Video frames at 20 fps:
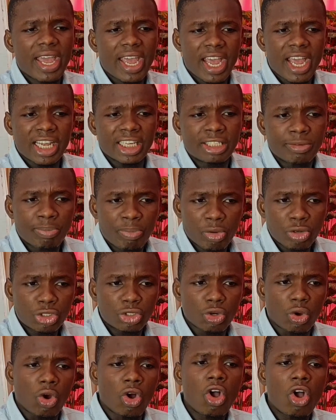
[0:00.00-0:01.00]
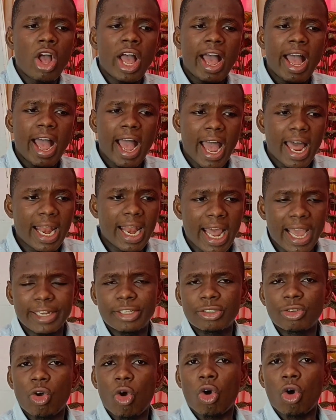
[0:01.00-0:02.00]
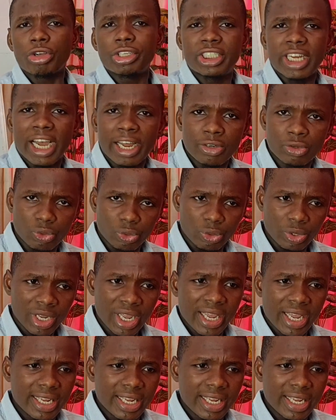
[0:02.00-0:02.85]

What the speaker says: exposure, highlight or shadow.